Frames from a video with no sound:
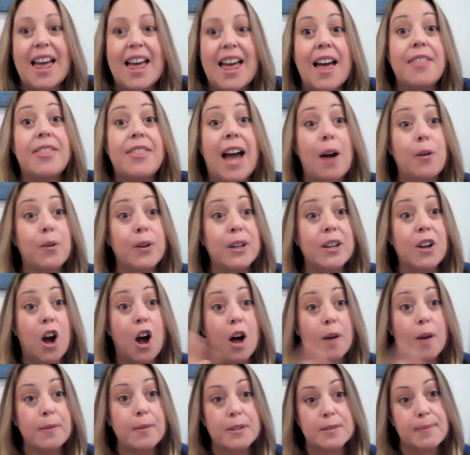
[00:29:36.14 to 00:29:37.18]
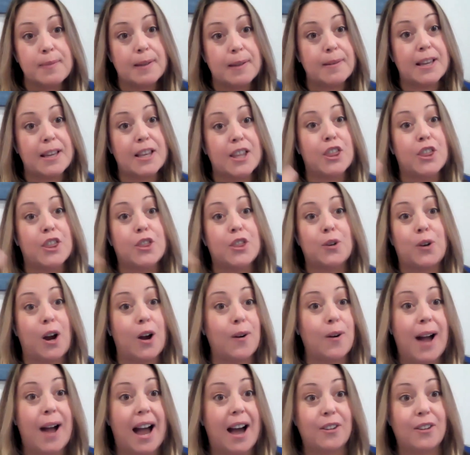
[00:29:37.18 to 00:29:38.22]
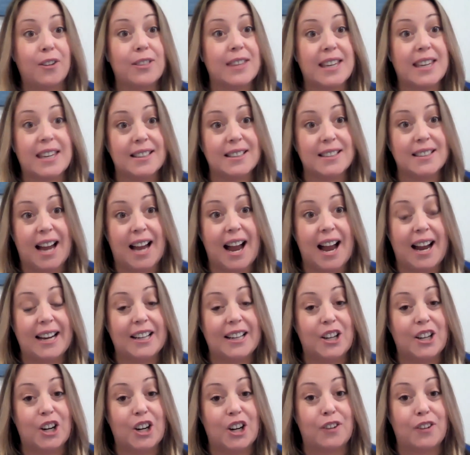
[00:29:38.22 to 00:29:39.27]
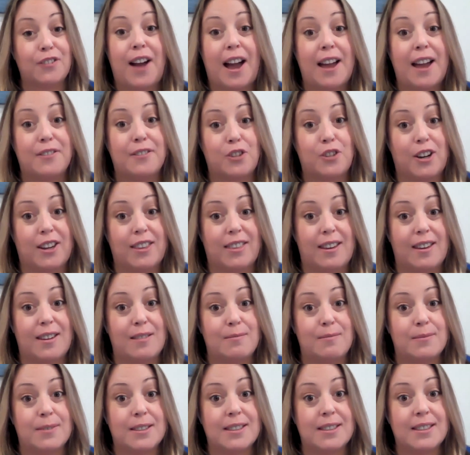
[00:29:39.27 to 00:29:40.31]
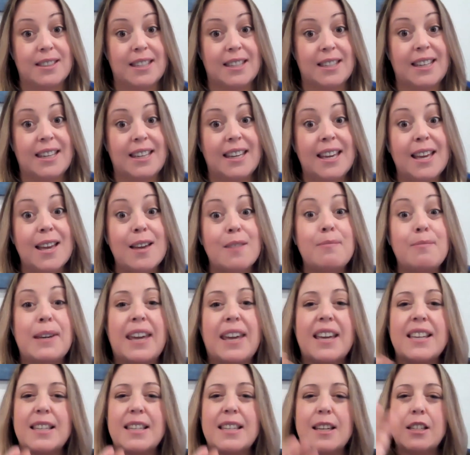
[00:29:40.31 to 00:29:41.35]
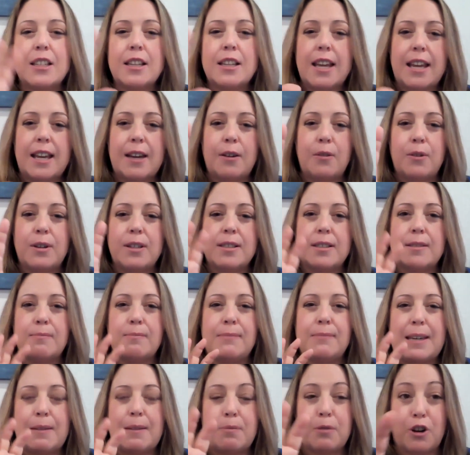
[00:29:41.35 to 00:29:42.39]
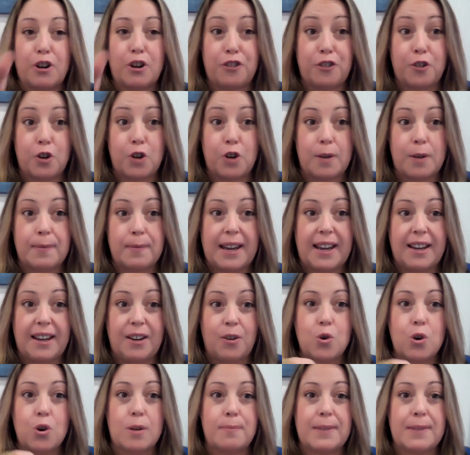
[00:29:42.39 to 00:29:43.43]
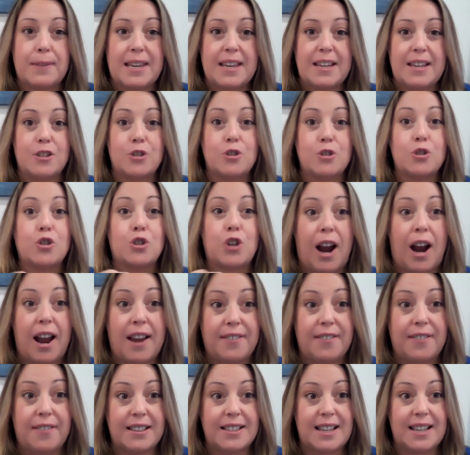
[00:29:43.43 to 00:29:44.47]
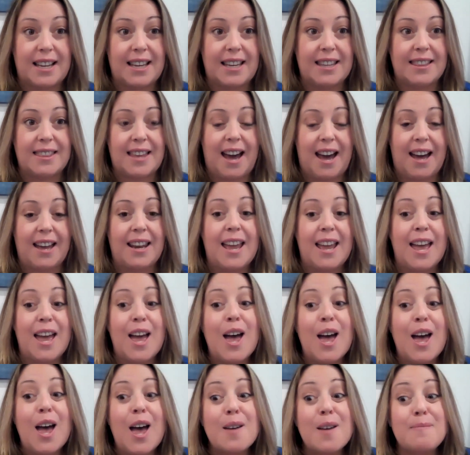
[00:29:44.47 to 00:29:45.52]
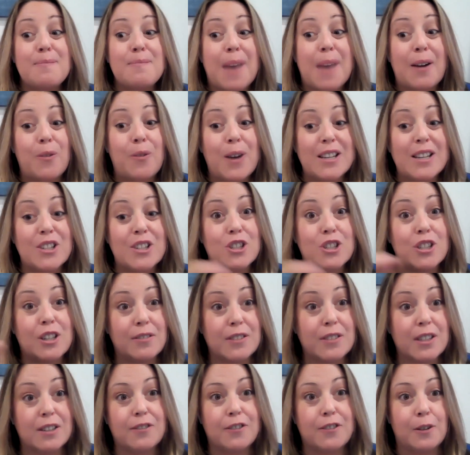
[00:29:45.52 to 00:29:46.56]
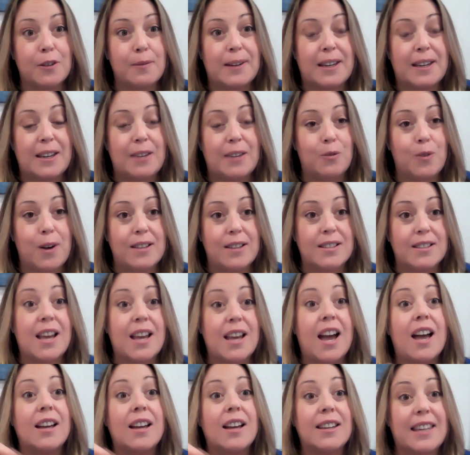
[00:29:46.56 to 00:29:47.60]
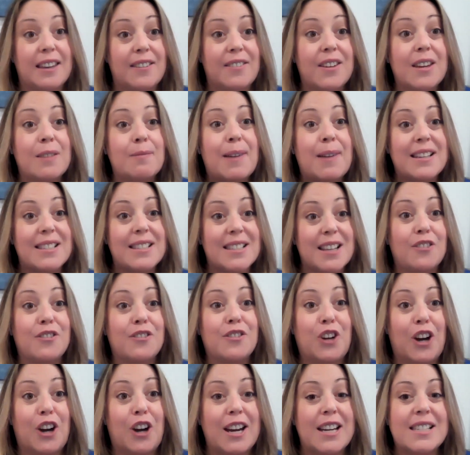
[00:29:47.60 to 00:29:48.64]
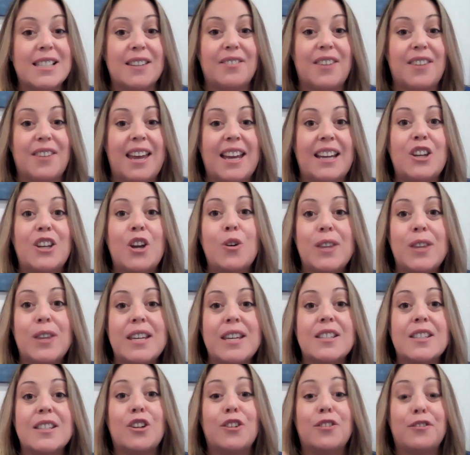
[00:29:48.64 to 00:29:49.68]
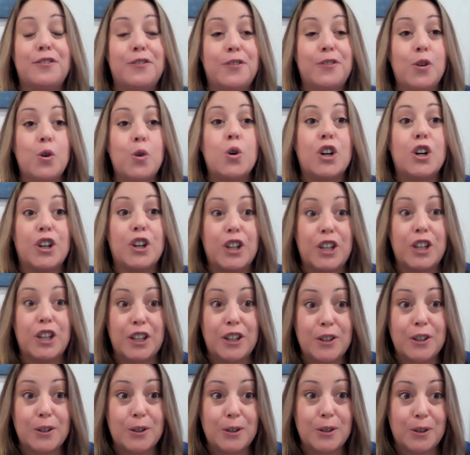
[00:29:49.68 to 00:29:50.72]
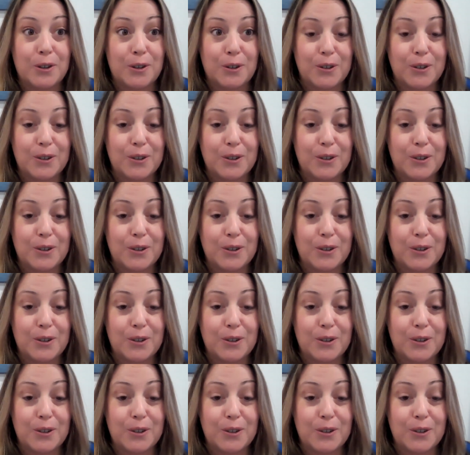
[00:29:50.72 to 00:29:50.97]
that would almost make me throw out the entire 5 rhythms because it was me performing or me striving to hit that. But what shifted for me was giving myself grace of like, no, these are for you,